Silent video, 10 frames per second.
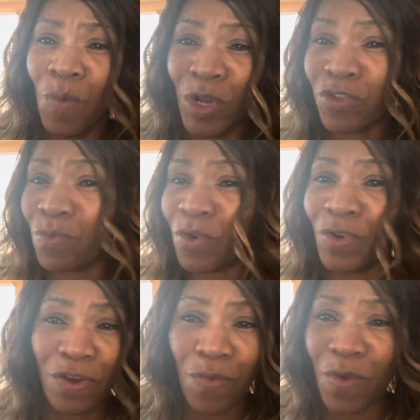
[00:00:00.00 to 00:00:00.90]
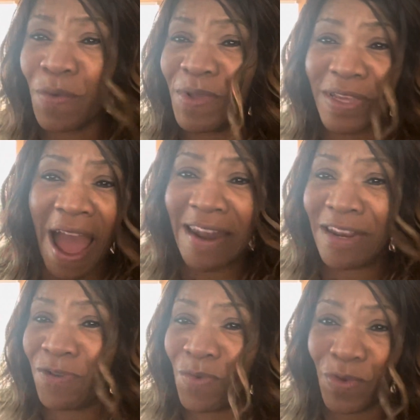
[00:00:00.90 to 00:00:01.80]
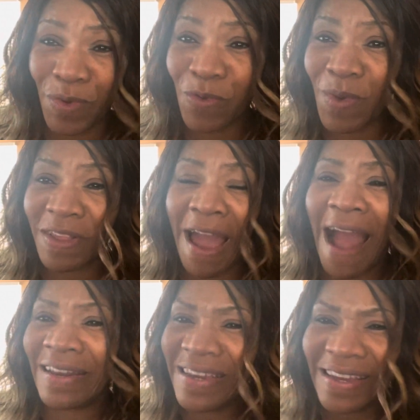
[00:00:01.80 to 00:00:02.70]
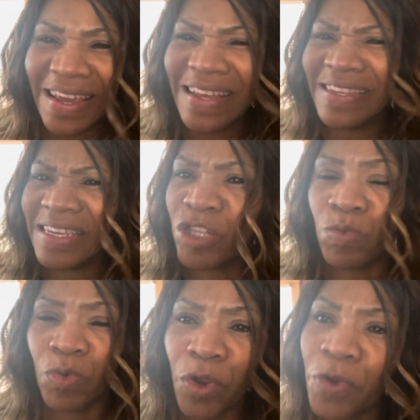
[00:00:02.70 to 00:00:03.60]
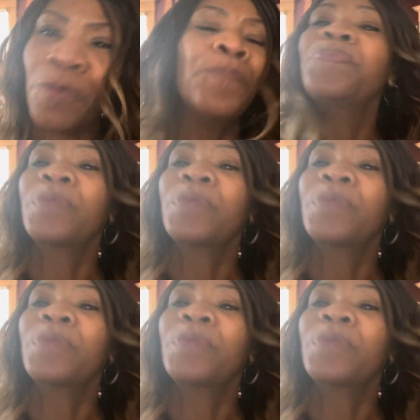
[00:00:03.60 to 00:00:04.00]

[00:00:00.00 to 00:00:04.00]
was the word, and the word was God, and the word was with God. He is his word.